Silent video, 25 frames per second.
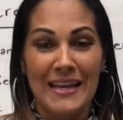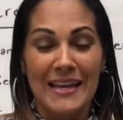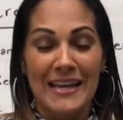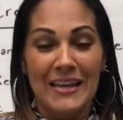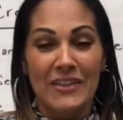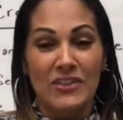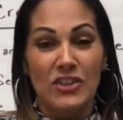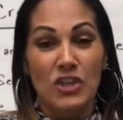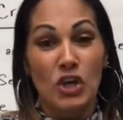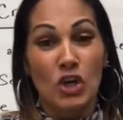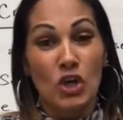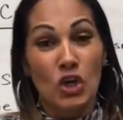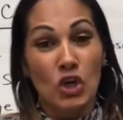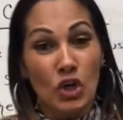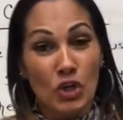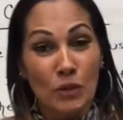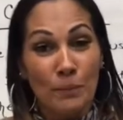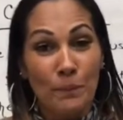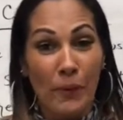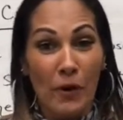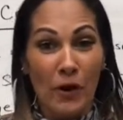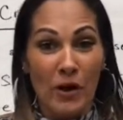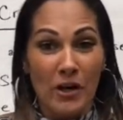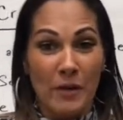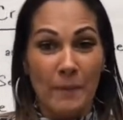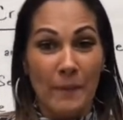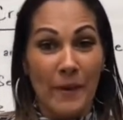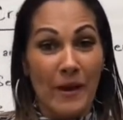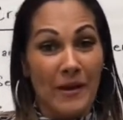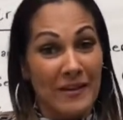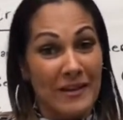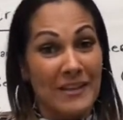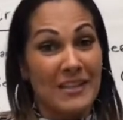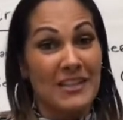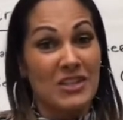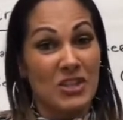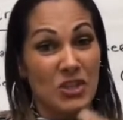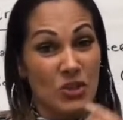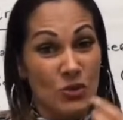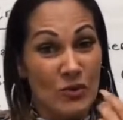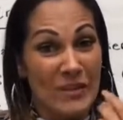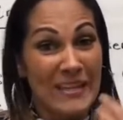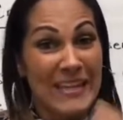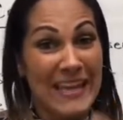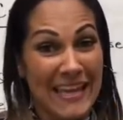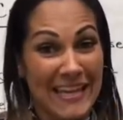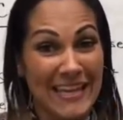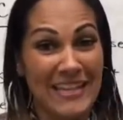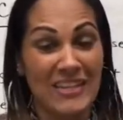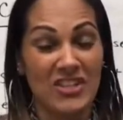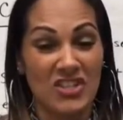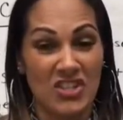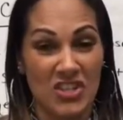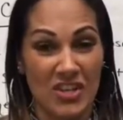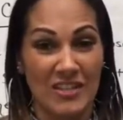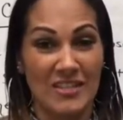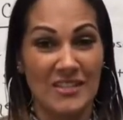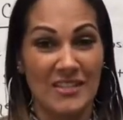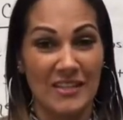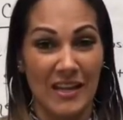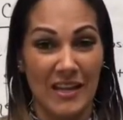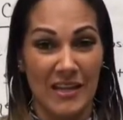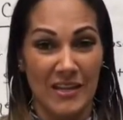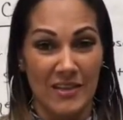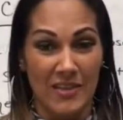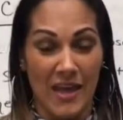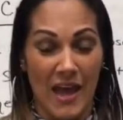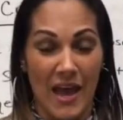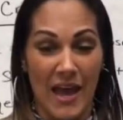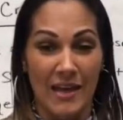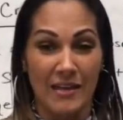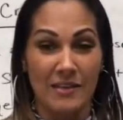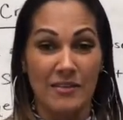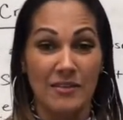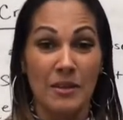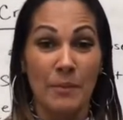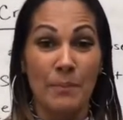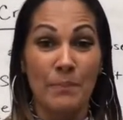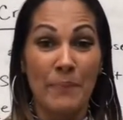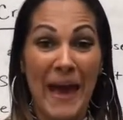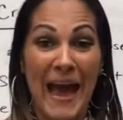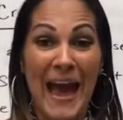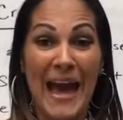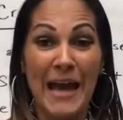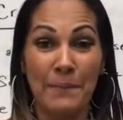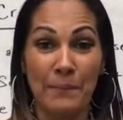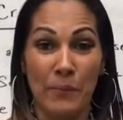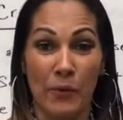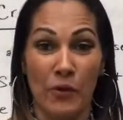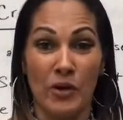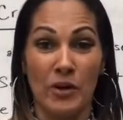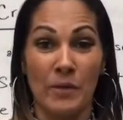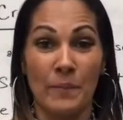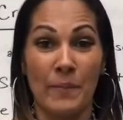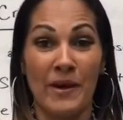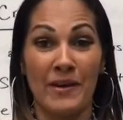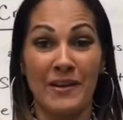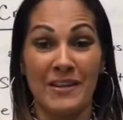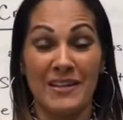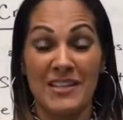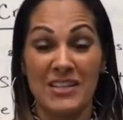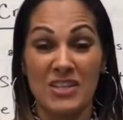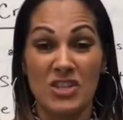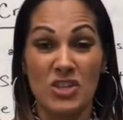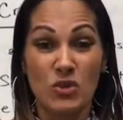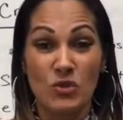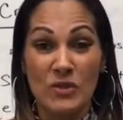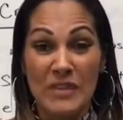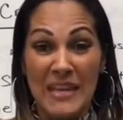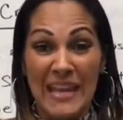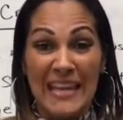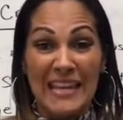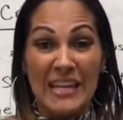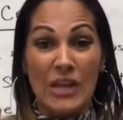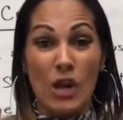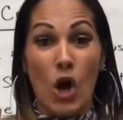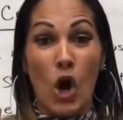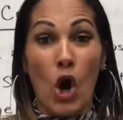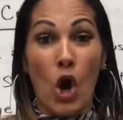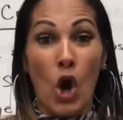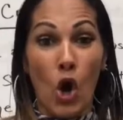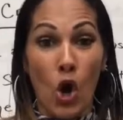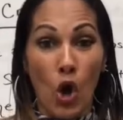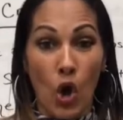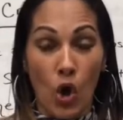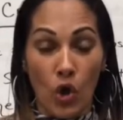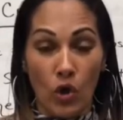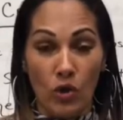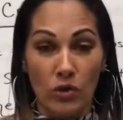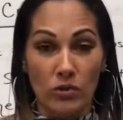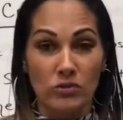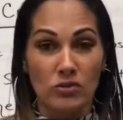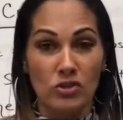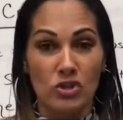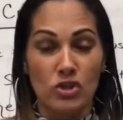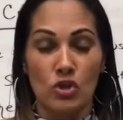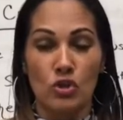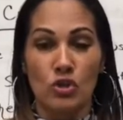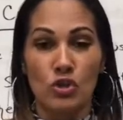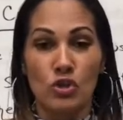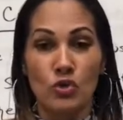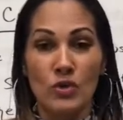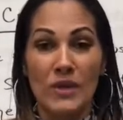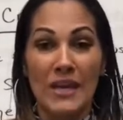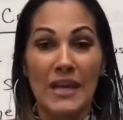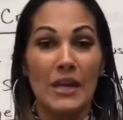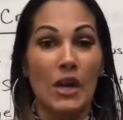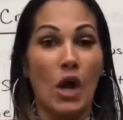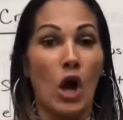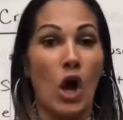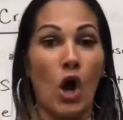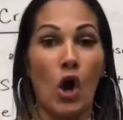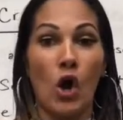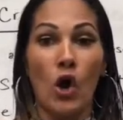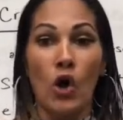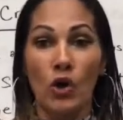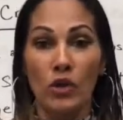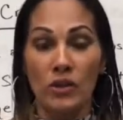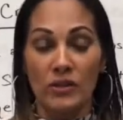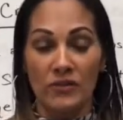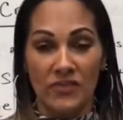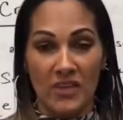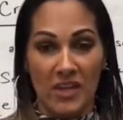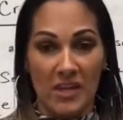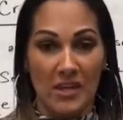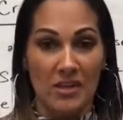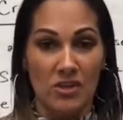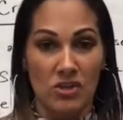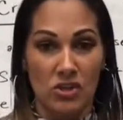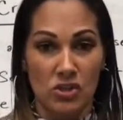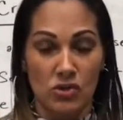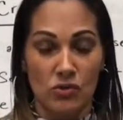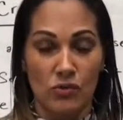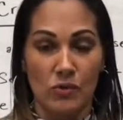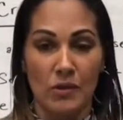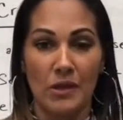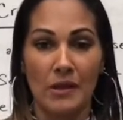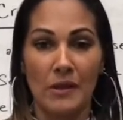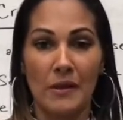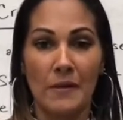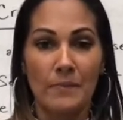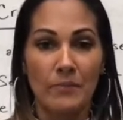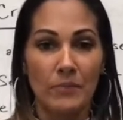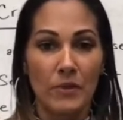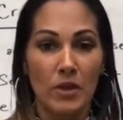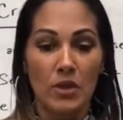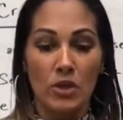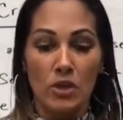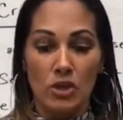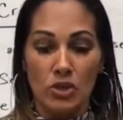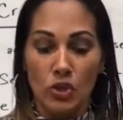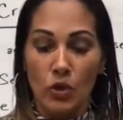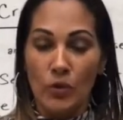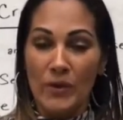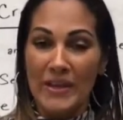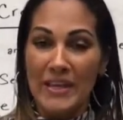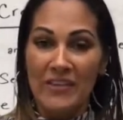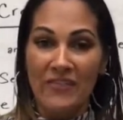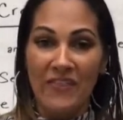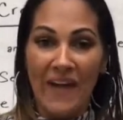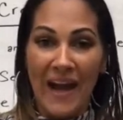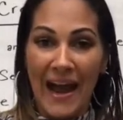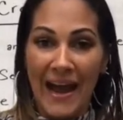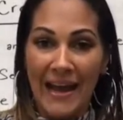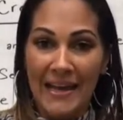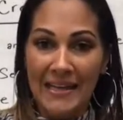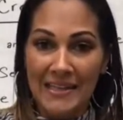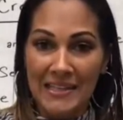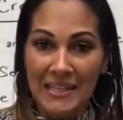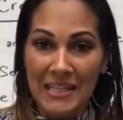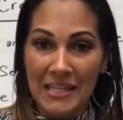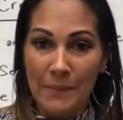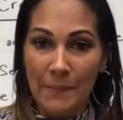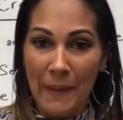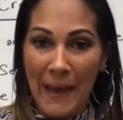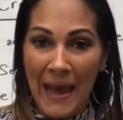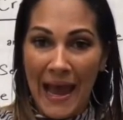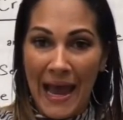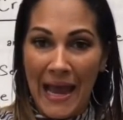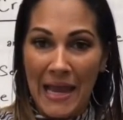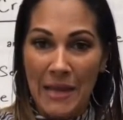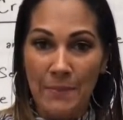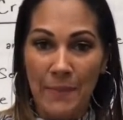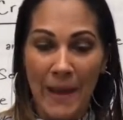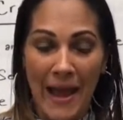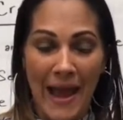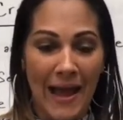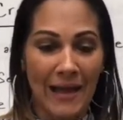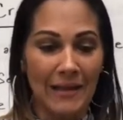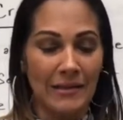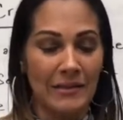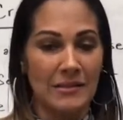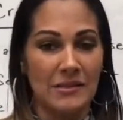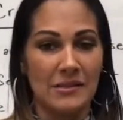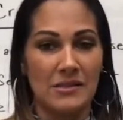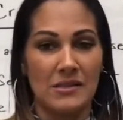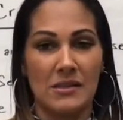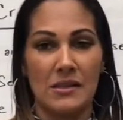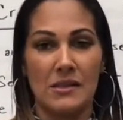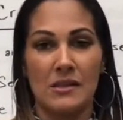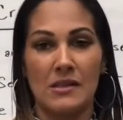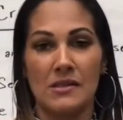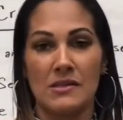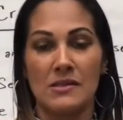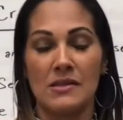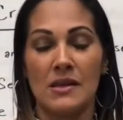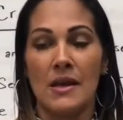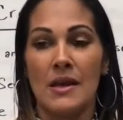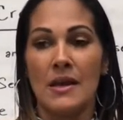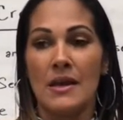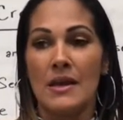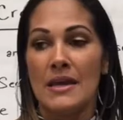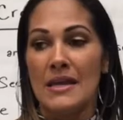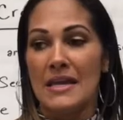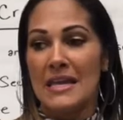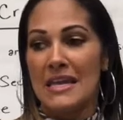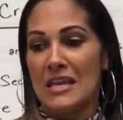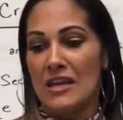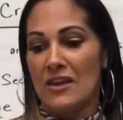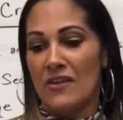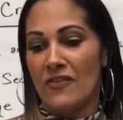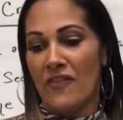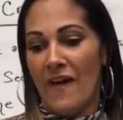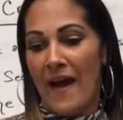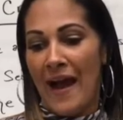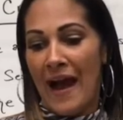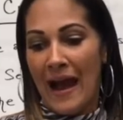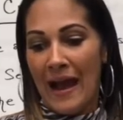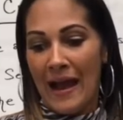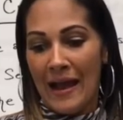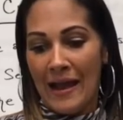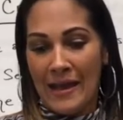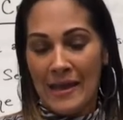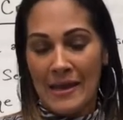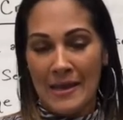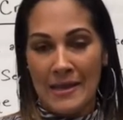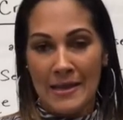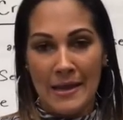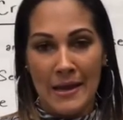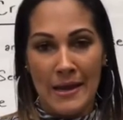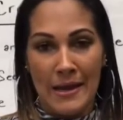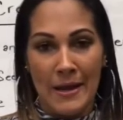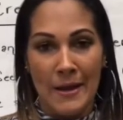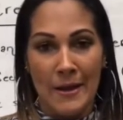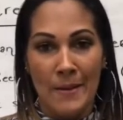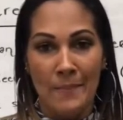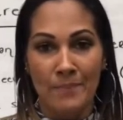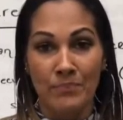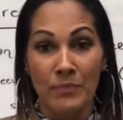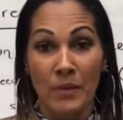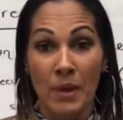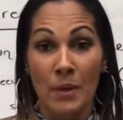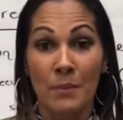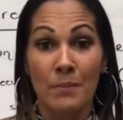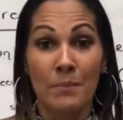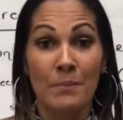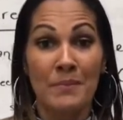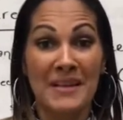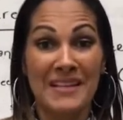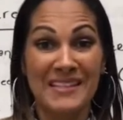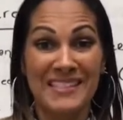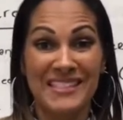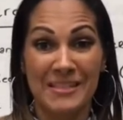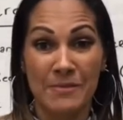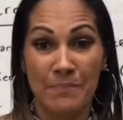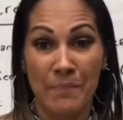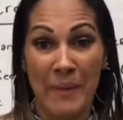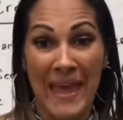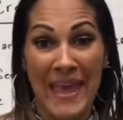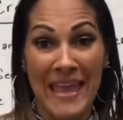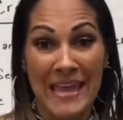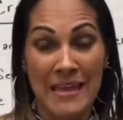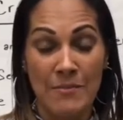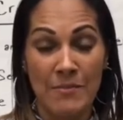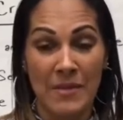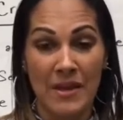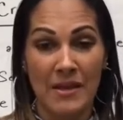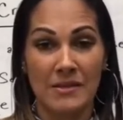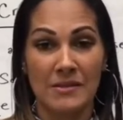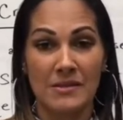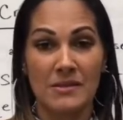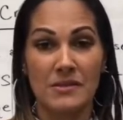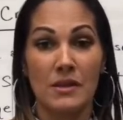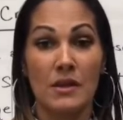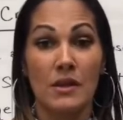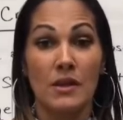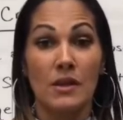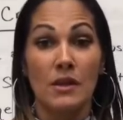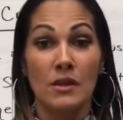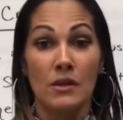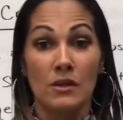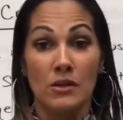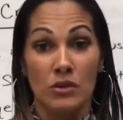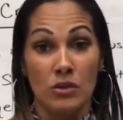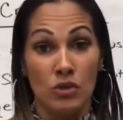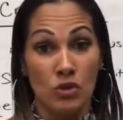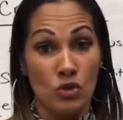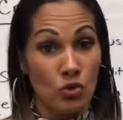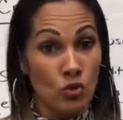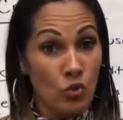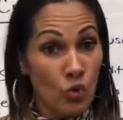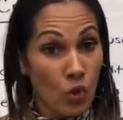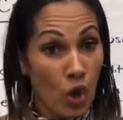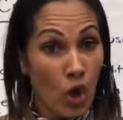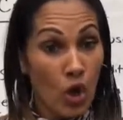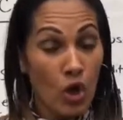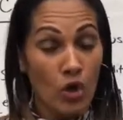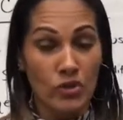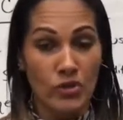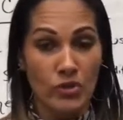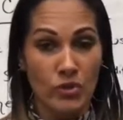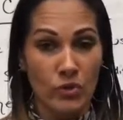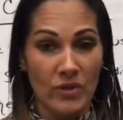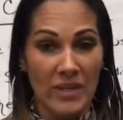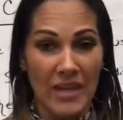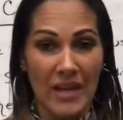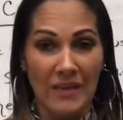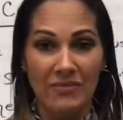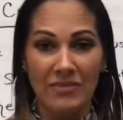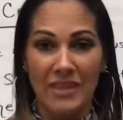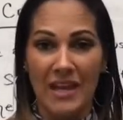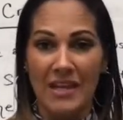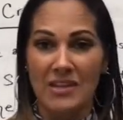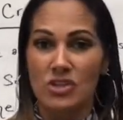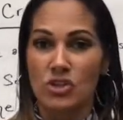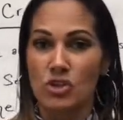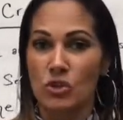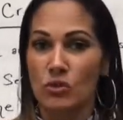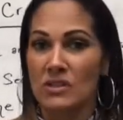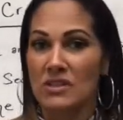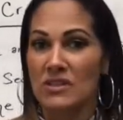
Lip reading: The good part about it is you get it just like that. The bad part about it is you get it all. So you get all of the history. So if I keep high balances, if I miss payments, you also get that. So it's